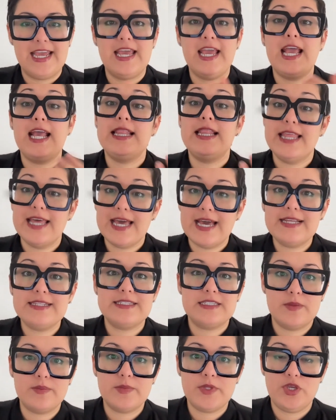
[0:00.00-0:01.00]
And
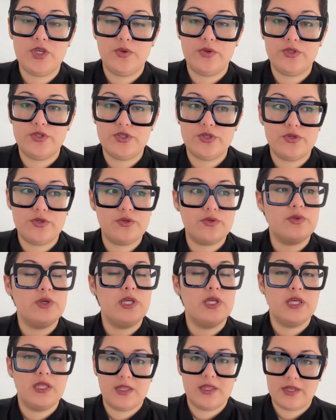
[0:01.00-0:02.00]
that's something you could do
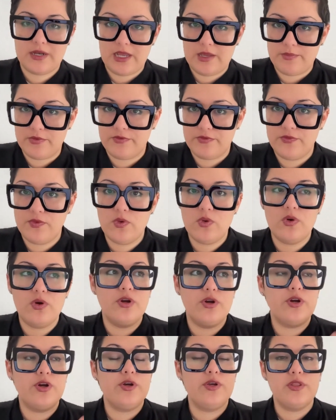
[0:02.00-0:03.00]
the night
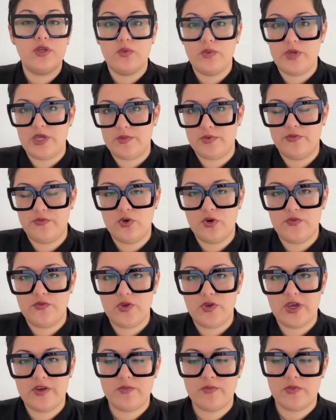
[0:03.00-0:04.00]
before, the week before, if
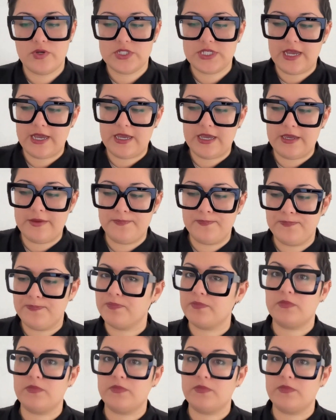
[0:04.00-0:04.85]
you have more time.